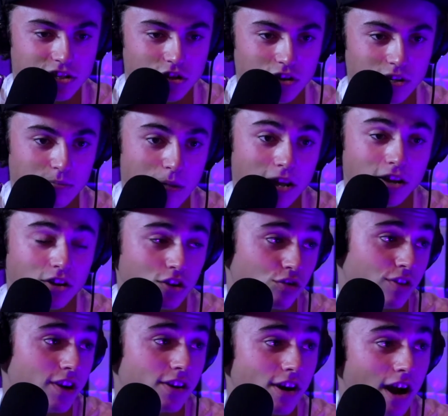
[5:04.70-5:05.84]
you can make a
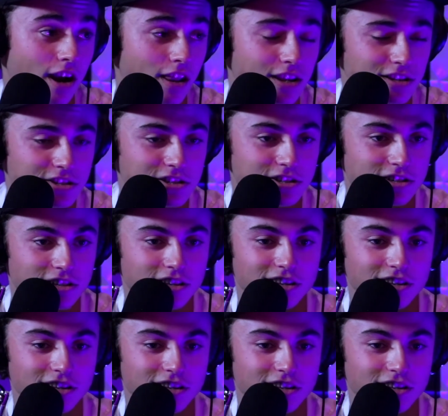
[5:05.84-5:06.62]
career out of this,